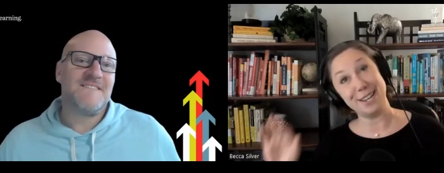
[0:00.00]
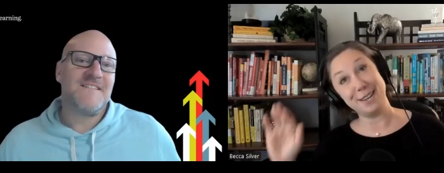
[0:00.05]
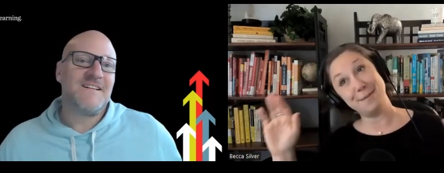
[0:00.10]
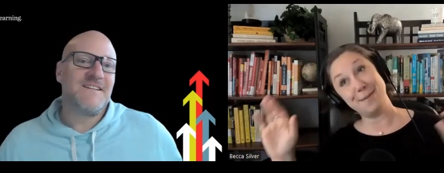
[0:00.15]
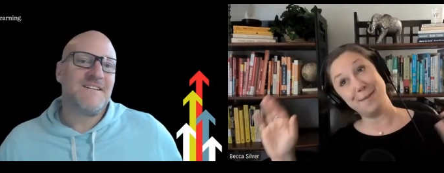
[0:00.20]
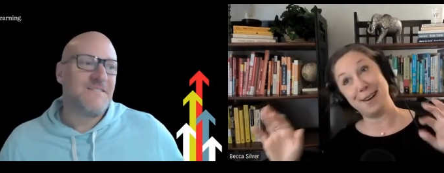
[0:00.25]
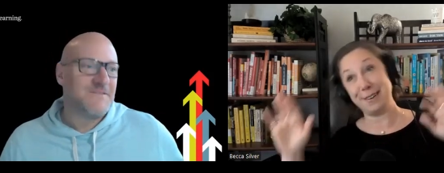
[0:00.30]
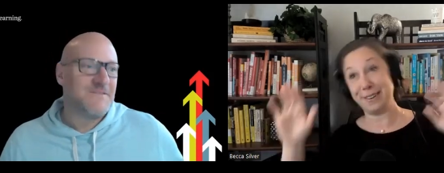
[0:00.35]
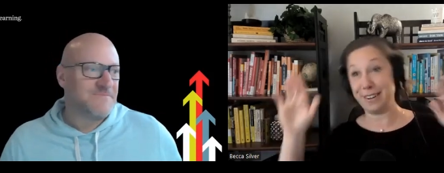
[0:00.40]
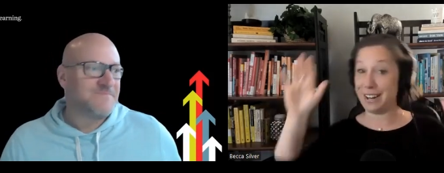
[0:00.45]

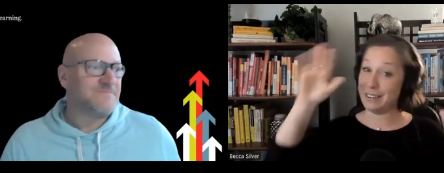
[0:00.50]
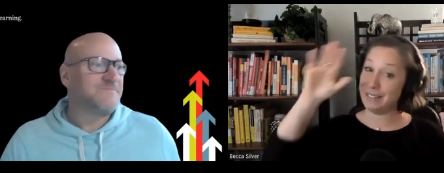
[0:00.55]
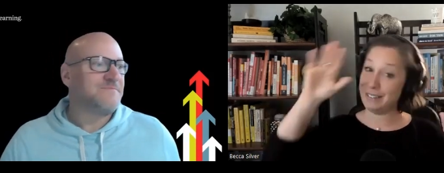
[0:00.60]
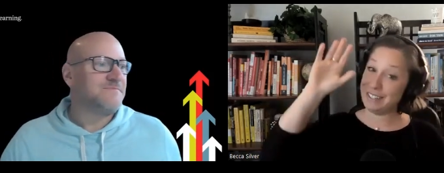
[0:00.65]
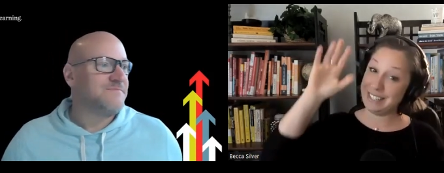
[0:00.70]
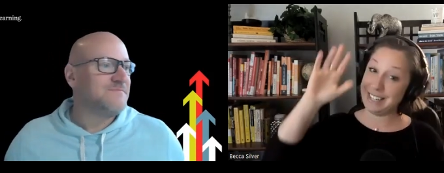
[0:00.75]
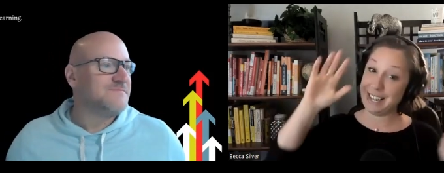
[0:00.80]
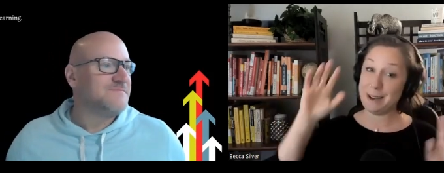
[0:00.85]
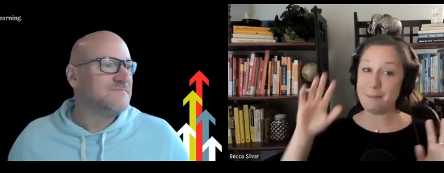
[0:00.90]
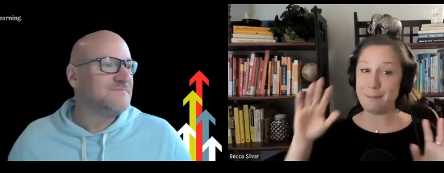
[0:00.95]
Speaker 1: talking about kind
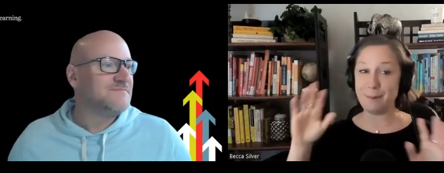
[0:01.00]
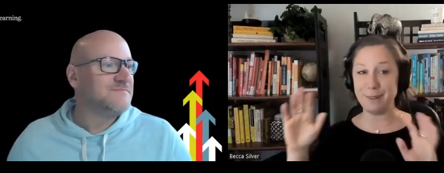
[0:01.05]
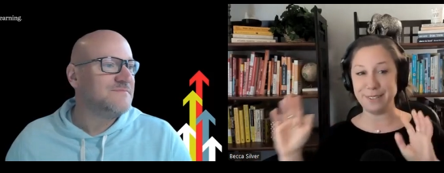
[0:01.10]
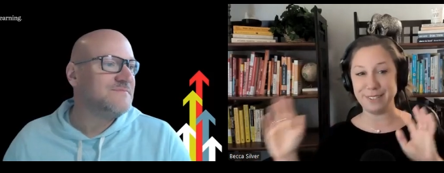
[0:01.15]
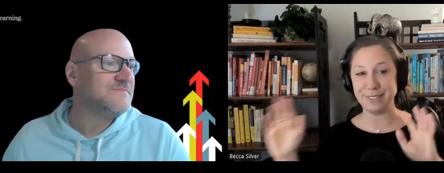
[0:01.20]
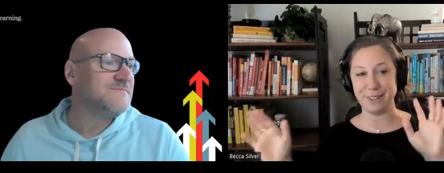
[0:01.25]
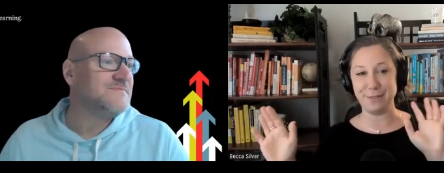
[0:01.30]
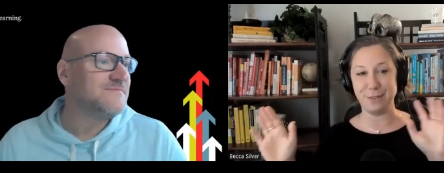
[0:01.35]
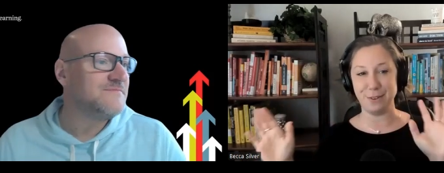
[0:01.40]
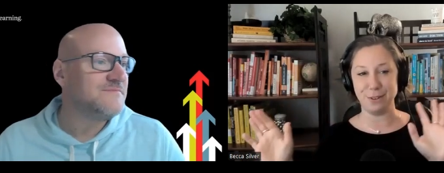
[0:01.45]
of
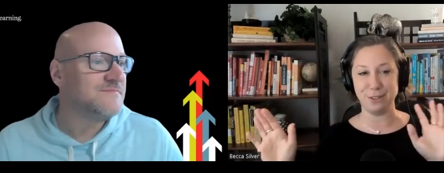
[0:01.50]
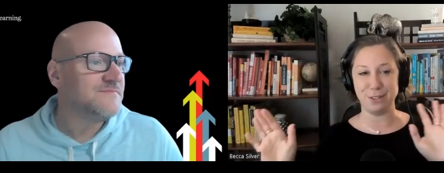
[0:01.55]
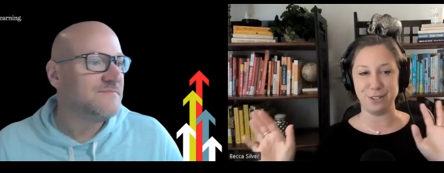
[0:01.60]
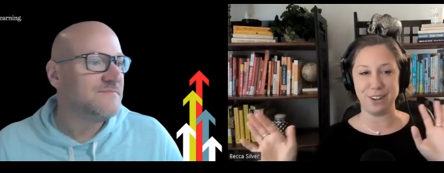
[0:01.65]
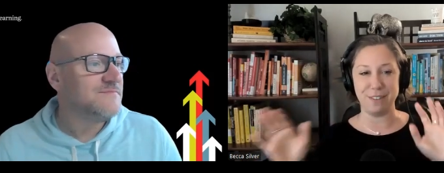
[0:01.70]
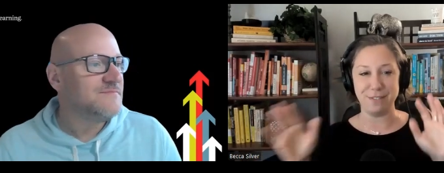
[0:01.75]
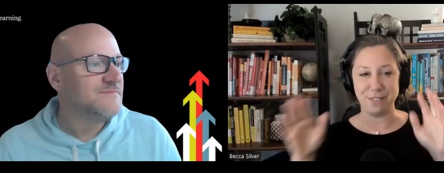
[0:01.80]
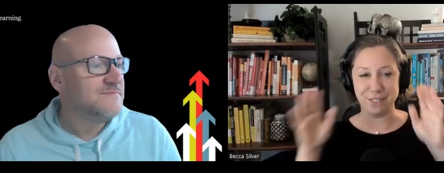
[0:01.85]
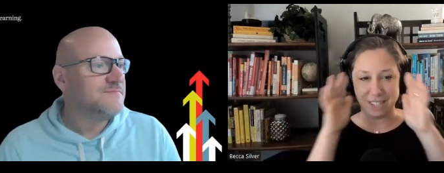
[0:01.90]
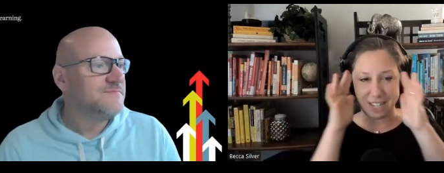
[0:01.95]
examples of
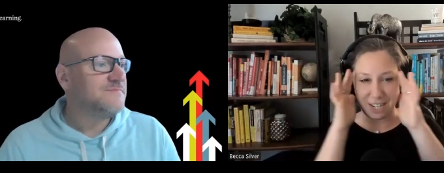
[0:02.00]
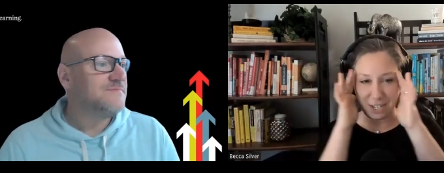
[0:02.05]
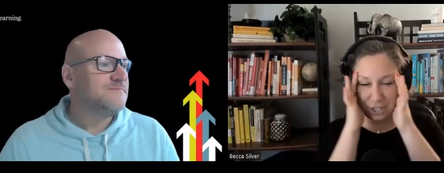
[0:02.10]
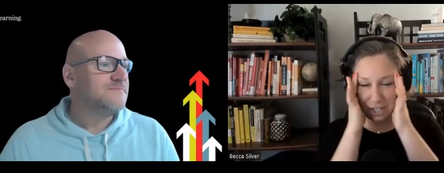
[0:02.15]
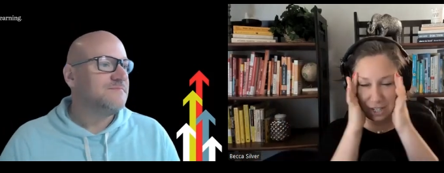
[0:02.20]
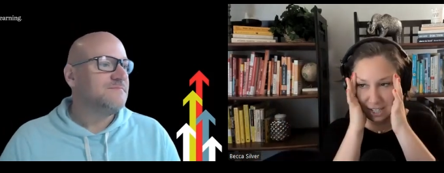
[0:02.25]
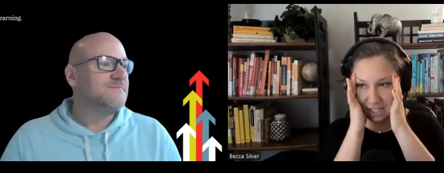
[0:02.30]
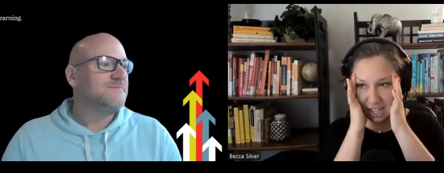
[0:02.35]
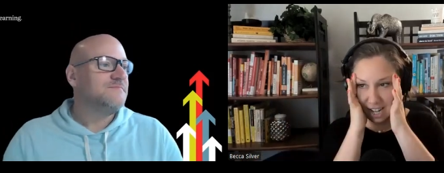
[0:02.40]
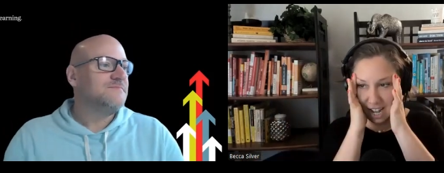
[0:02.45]
crucial
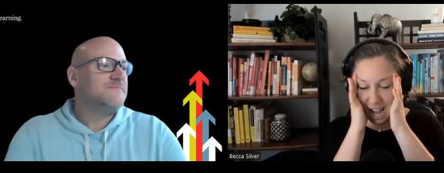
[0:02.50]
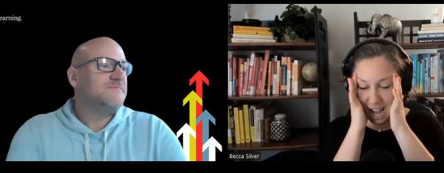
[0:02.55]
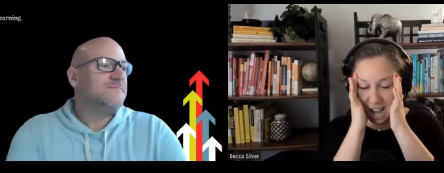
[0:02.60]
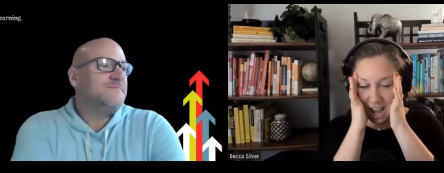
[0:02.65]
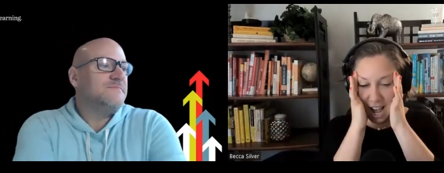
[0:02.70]
conversations